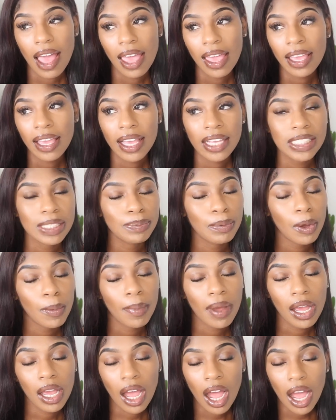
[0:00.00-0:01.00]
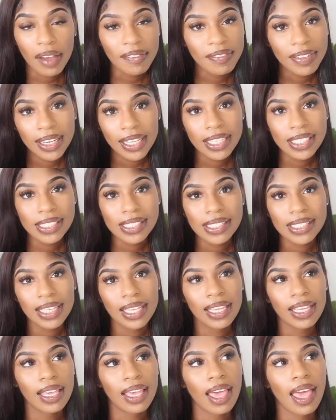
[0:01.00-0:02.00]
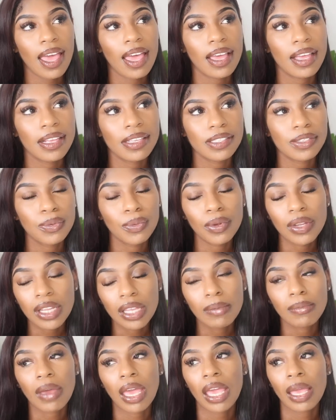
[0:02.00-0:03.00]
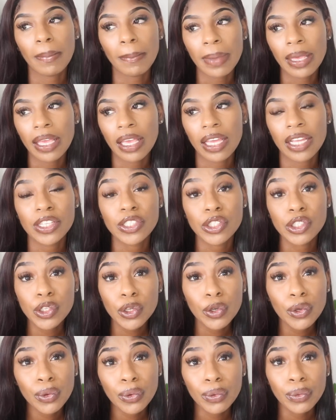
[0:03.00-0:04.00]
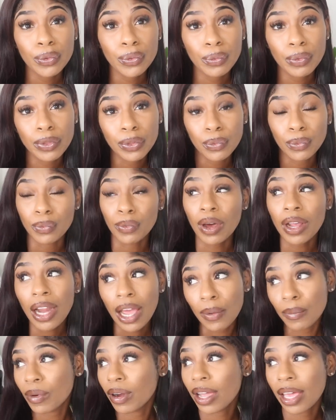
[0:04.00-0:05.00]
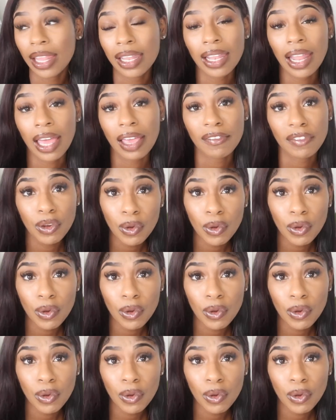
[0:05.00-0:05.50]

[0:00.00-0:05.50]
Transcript: it has built my confidence. It has really made me in tune with what I want in life,